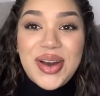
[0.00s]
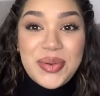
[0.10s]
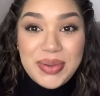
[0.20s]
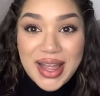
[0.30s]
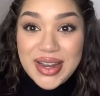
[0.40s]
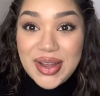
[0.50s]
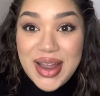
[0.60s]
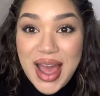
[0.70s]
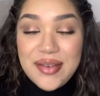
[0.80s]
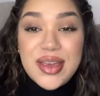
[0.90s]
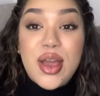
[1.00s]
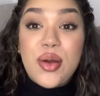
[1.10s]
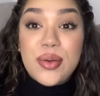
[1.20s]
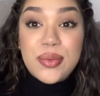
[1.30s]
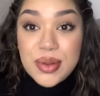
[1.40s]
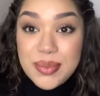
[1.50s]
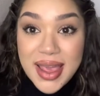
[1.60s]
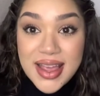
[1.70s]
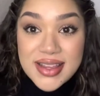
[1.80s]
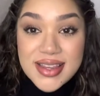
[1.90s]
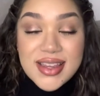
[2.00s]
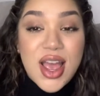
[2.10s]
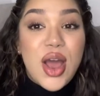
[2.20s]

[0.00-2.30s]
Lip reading: planning on having roommates?